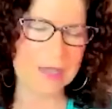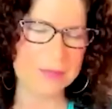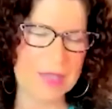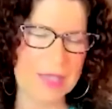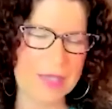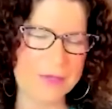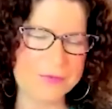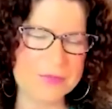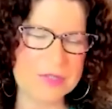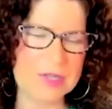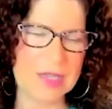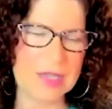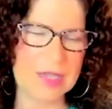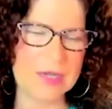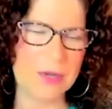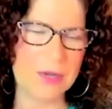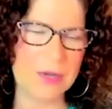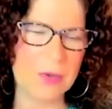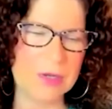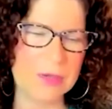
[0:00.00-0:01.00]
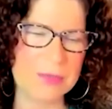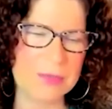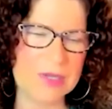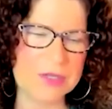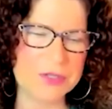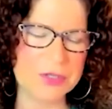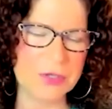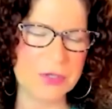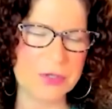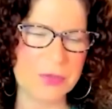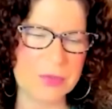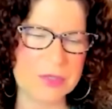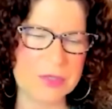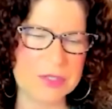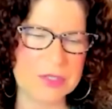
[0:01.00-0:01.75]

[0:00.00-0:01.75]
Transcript: left, and I want to make sure that we